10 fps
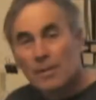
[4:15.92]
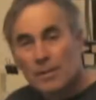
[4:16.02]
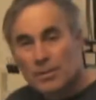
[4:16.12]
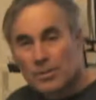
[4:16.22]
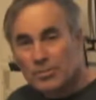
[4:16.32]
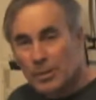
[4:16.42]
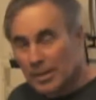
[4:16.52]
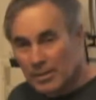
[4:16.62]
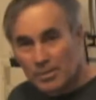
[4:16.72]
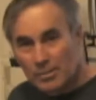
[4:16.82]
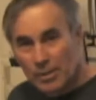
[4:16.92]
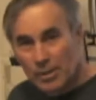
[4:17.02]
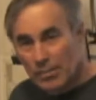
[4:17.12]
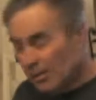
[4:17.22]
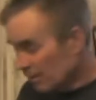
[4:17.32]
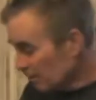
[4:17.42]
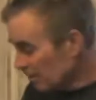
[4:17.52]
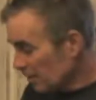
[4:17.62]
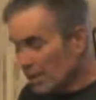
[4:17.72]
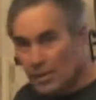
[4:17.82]
This is my experimental
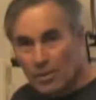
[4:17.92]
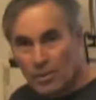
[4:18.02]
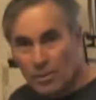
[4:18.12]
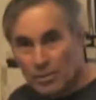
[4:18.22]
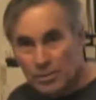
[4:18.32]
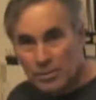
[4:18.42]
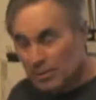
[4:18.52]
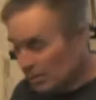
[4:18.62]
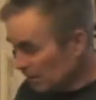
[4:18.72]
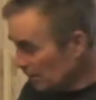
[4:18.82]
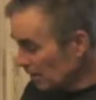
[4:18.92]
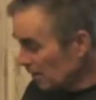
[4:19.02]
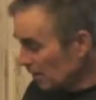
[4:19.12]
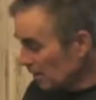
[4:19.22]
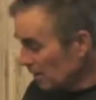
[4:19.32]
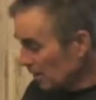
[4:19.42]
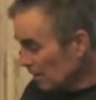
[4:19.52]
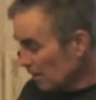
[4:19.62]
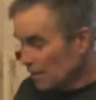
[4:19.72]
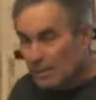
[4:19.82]
air whistle.
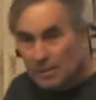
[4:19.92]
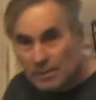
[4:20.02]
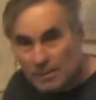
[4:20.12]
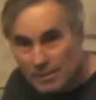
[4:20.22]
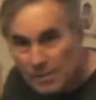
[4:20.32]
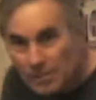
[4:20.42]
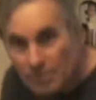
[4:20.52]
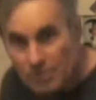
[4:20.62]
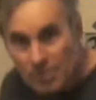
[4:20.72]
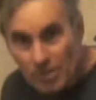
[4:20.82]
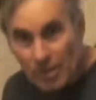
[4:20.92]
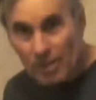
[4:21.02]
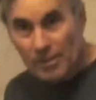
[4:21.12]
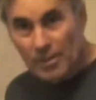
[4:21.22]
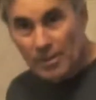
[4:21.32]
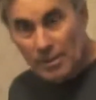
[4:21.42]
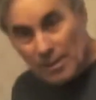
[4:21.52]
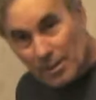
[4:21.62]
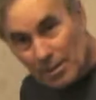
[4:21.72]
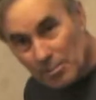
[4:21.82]
It's also got
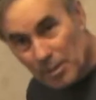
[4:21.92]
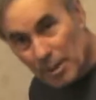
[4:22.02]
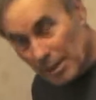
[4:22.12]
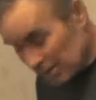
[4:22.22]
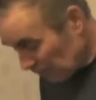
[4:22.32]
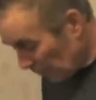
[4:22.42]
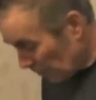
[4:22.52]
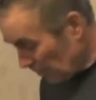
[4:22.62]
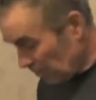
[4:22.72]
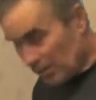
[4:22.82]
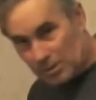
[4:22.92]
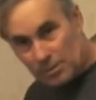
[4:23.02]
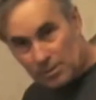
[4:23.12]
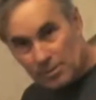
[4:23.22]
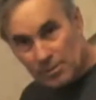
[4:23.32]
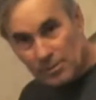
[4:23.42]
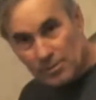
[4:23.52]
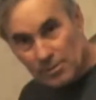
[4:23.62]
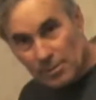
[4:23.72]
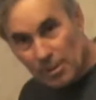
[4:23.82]
the plans for this
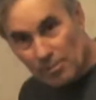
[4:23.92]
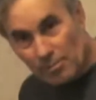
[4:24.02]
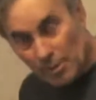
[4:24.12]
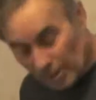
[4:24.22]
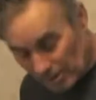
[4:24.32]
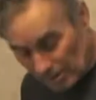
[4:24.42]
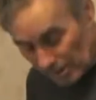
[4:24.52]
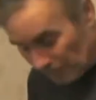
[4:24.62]
bought off